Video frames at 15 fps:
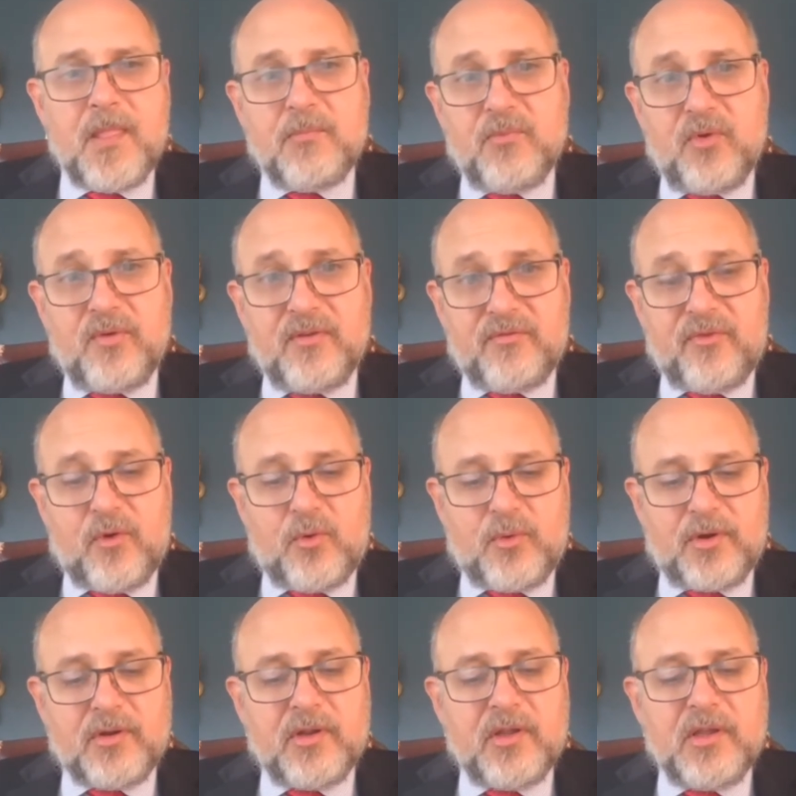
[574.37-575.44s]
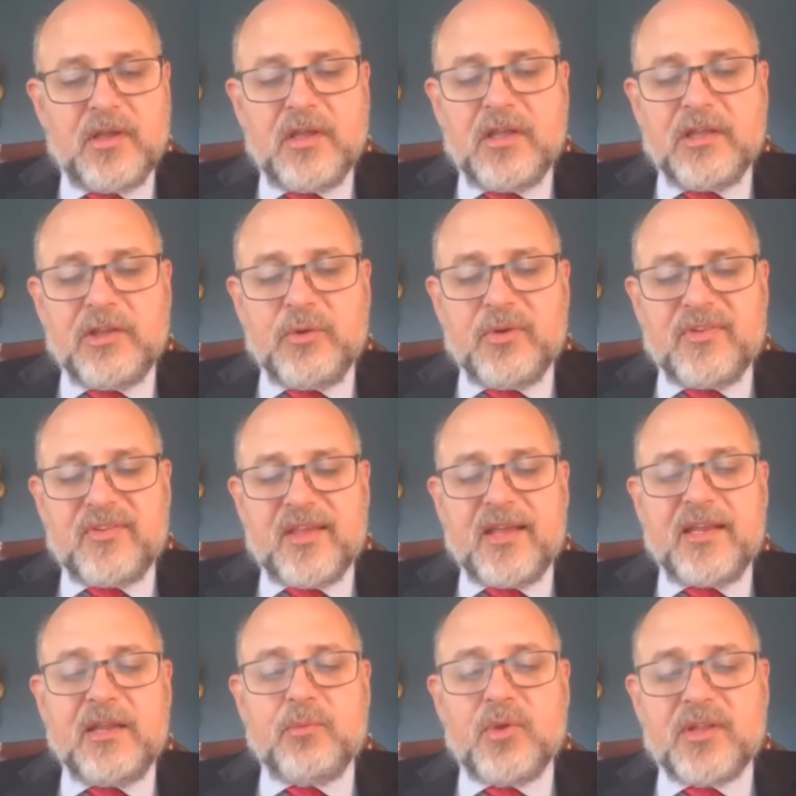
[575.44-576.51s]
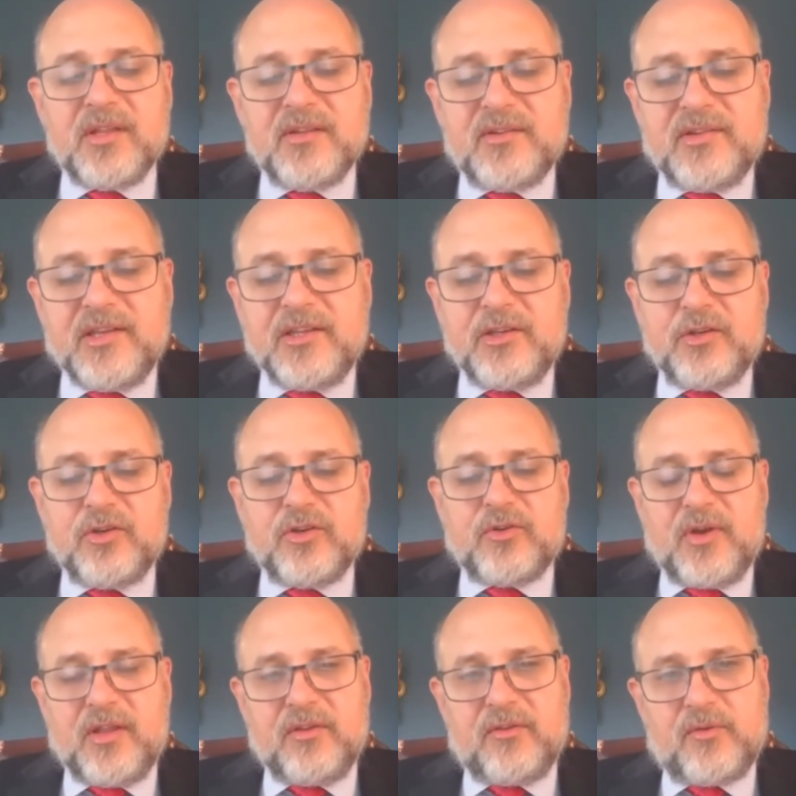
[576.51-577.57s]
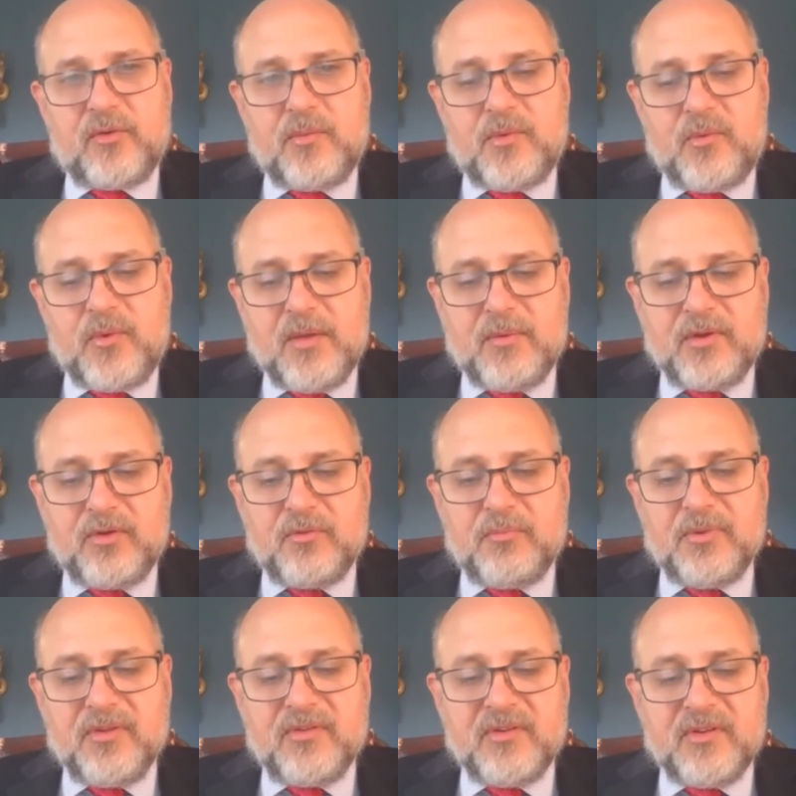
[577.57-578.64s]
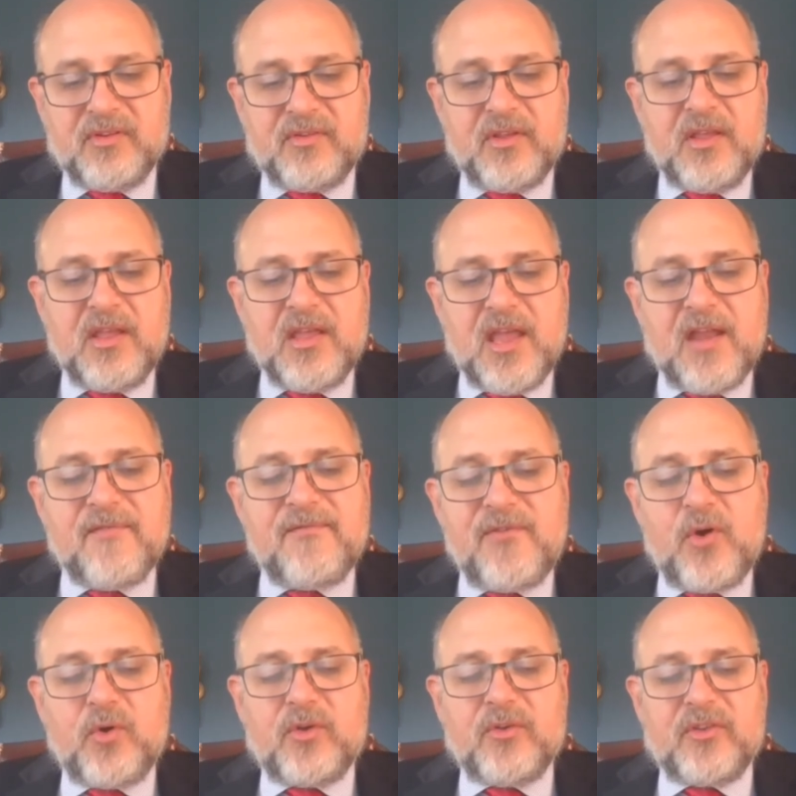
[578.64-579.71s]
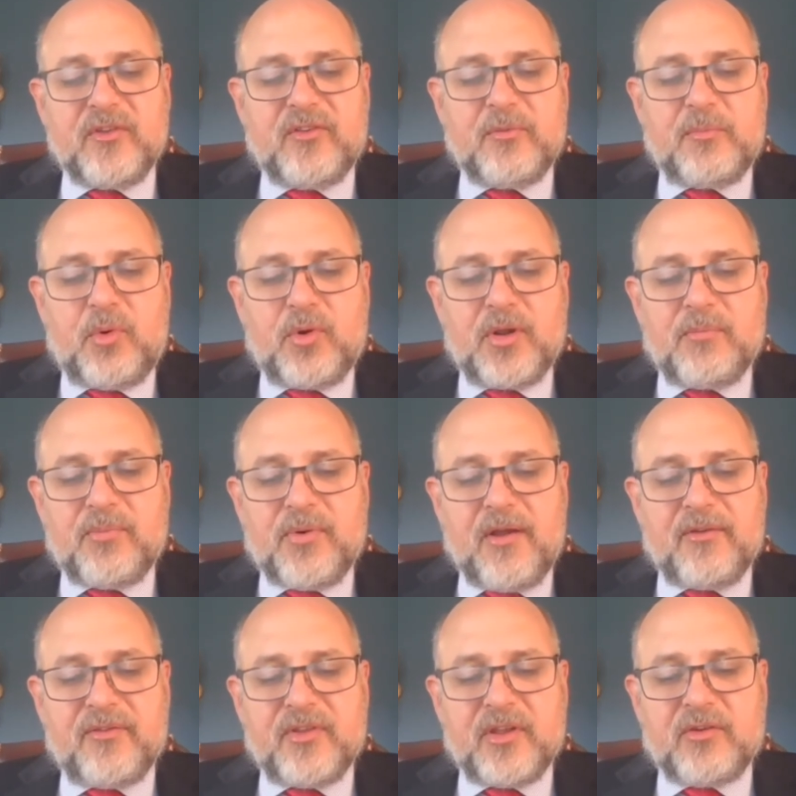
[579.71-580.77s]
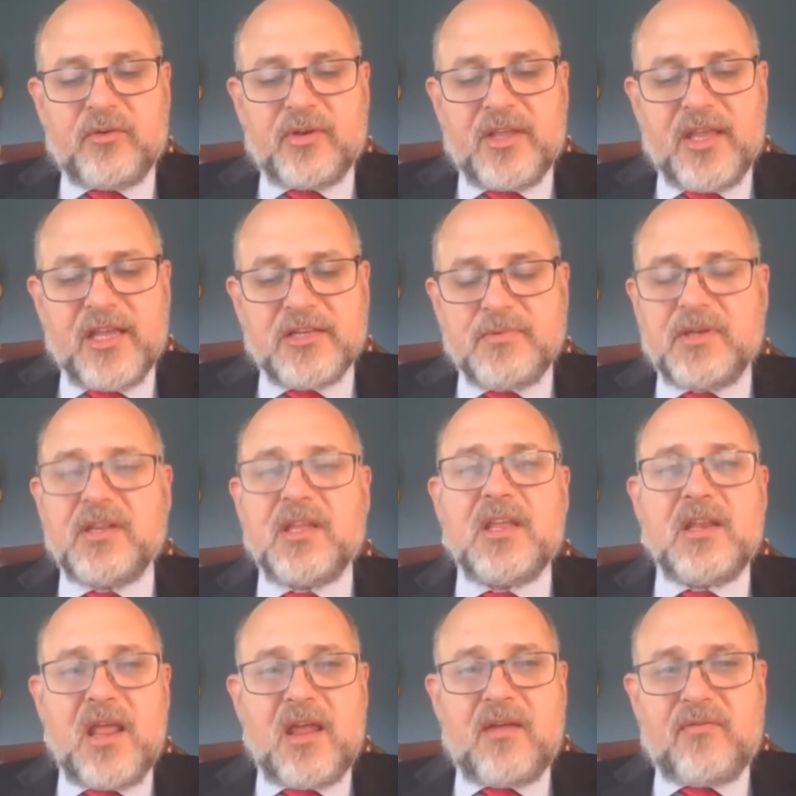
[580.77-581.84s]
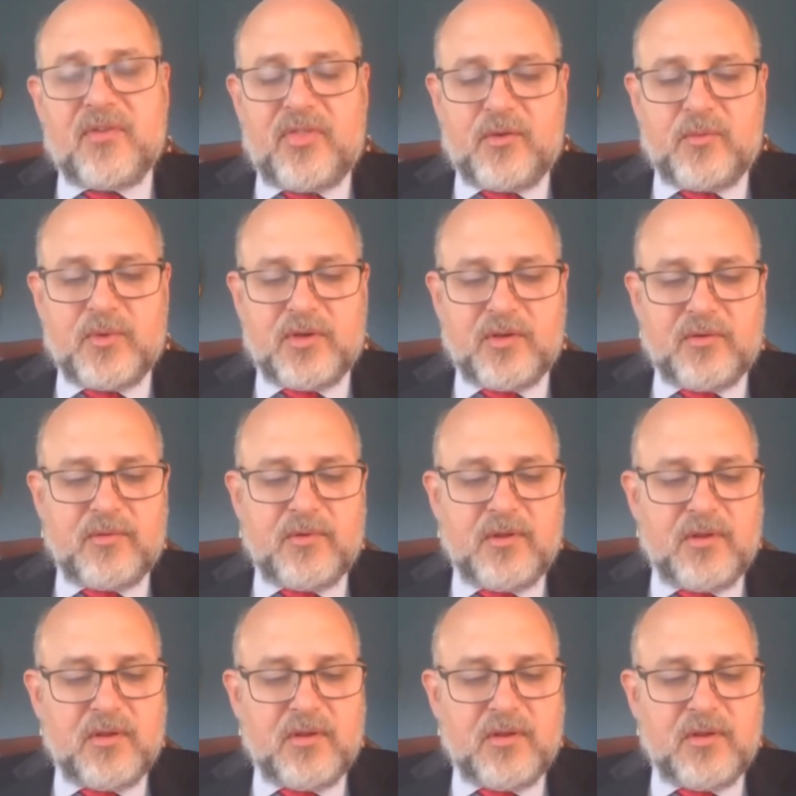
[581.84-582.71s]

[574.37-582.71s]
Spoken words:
Moving forward, USAID will continue to transform the way we do business and focus on supporting private sector engagement in everything we do.